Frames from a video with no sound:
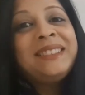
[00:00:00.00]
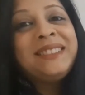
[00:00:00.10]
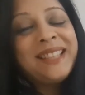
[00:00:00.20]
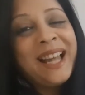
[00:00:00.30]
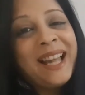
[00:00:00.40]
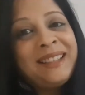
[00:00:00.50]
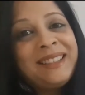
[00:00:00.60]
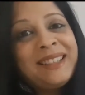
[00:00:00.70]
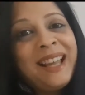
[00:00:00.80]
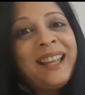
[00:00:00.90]
Dad
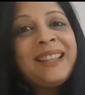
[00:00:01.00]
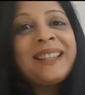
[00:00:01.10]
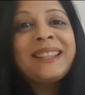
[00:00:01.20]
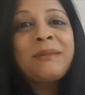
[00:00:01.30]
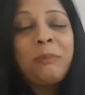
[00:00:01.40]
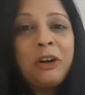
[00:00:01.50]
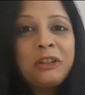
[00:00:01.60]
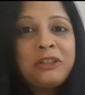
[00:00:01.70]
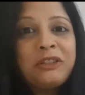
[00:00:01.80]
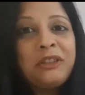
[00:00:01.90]
and
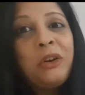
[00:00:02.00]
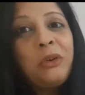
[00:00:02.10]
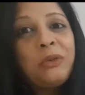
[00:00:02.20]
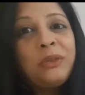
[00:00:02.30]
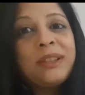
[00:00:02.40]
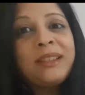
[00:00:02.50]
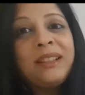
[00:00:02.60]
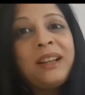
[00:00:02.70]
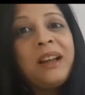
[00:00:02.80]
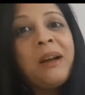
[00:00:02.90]
Spot goes
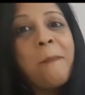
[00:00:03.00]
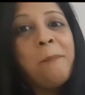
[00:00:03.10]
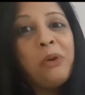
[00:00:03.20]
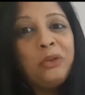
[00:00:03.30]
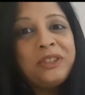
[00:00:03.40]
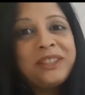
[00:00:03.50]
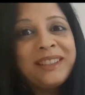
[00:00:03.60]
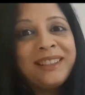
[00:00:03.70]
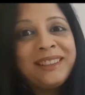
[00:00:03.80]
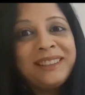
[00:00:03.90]

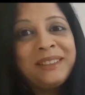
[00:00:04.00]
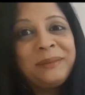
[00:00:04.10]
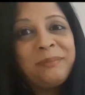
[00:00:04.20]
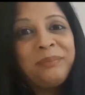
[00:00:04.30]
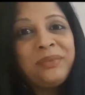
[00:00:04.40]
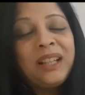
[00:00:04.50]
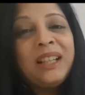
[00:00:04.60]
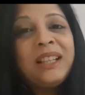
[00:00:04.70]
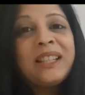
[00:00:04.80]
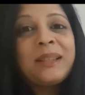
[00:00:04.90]
boating.
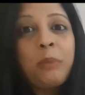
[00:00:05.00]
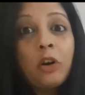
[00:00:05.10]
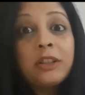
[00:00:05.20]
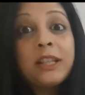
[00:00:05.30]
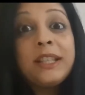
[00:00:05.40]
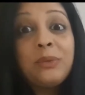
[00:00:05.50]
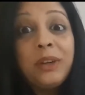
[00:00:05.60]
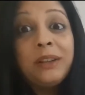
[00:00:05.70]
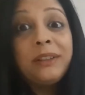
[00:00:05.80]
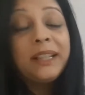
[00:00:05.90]
Spot is
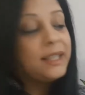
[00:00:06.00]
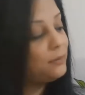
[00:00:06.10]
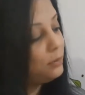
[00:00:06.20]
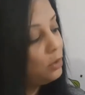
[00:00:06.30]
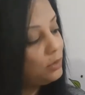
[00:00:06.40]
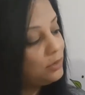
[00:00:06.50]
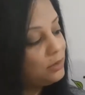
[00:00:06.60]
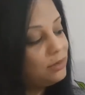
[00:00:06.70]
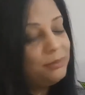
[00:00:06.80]
wearing his float.